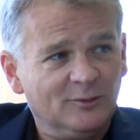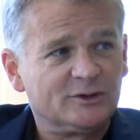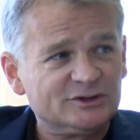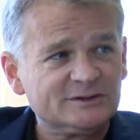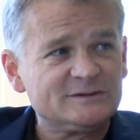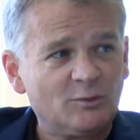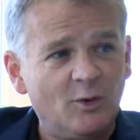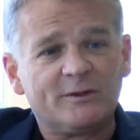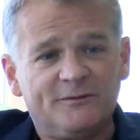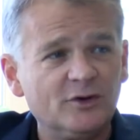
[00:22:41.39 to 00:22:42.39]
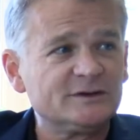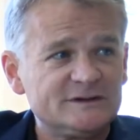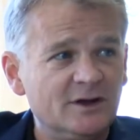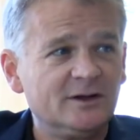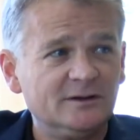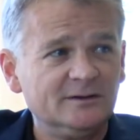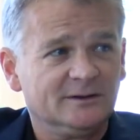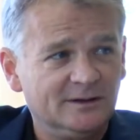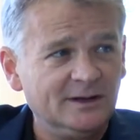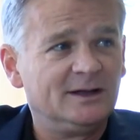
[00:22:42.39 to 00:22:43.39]
which is what we focus on
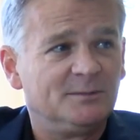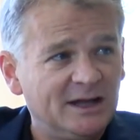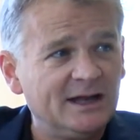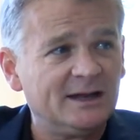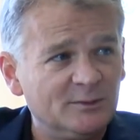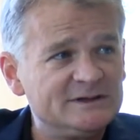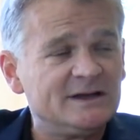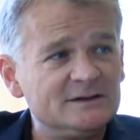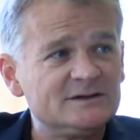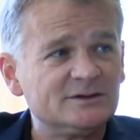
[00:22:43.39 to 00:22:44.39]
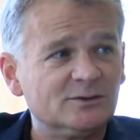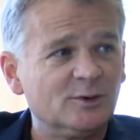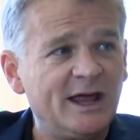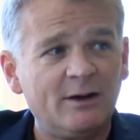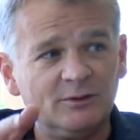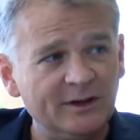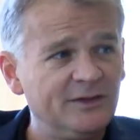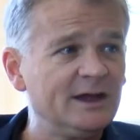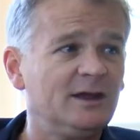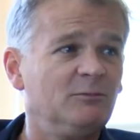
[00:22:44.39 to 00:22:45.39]
in, in the beginning. We tend to, without really
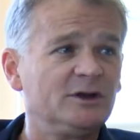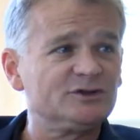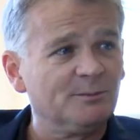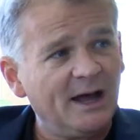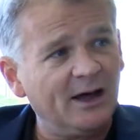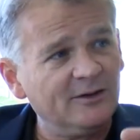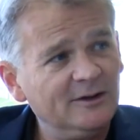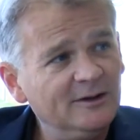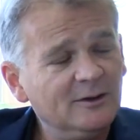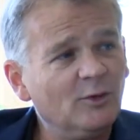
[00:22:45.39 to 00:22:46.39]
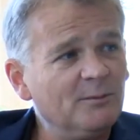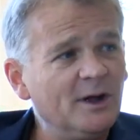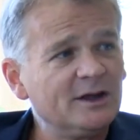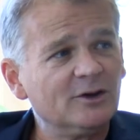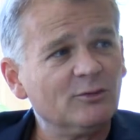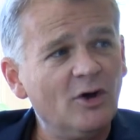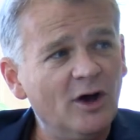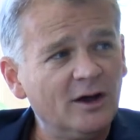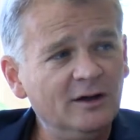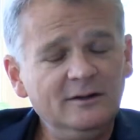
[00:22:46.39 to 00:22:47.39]
thinking much about what might go
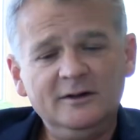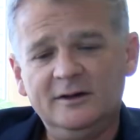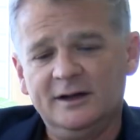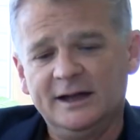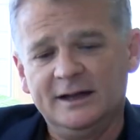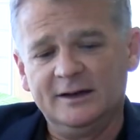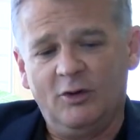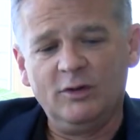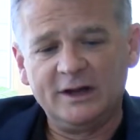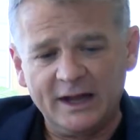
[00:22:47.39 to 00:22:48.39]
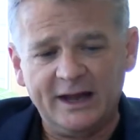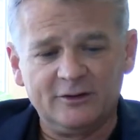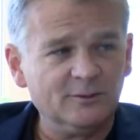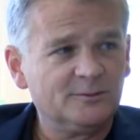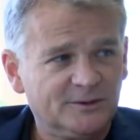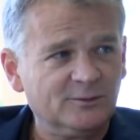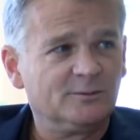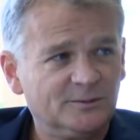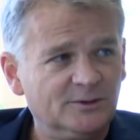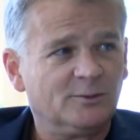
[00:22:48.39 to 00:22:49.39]
wrong, and only later
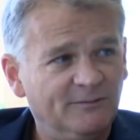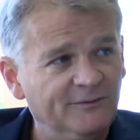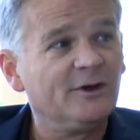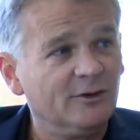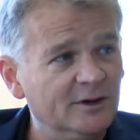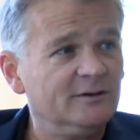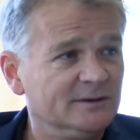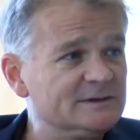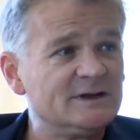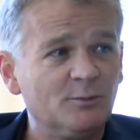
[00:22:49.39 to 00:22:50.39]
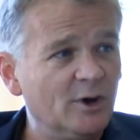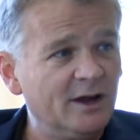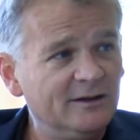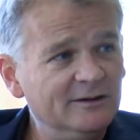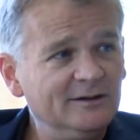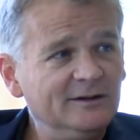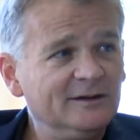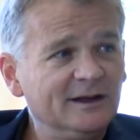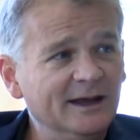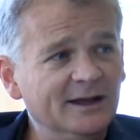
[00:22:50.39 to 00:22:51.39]
do, do we fear it in some way.
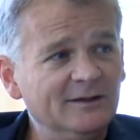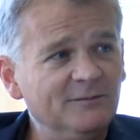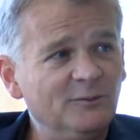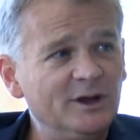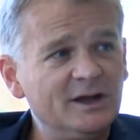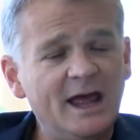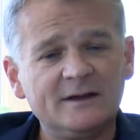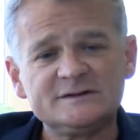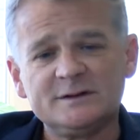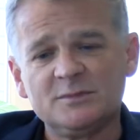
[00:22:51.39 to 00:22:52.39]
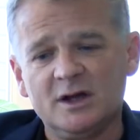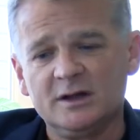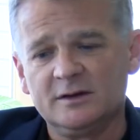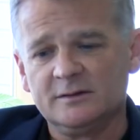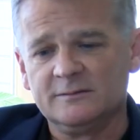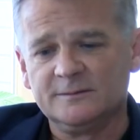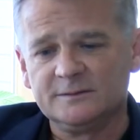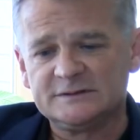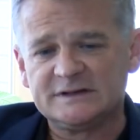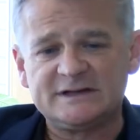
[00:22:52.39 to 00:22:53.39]
And if we could have some kind of
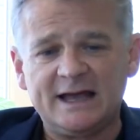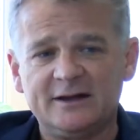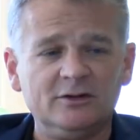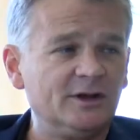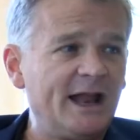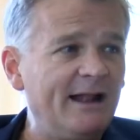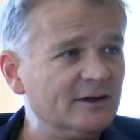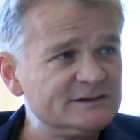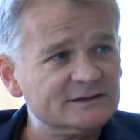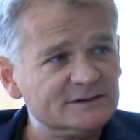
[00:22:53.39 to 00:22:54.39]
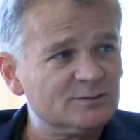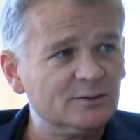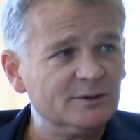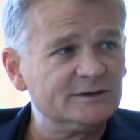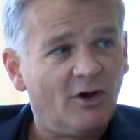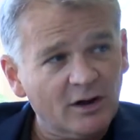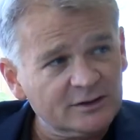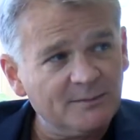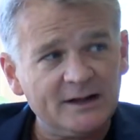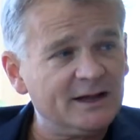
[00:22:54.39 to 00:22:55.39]
societal analysis where we
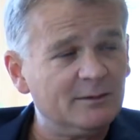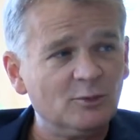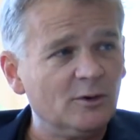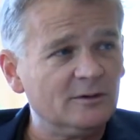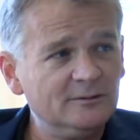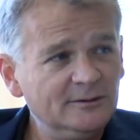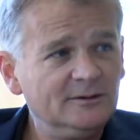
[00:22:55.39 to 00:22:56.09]
talked about that more,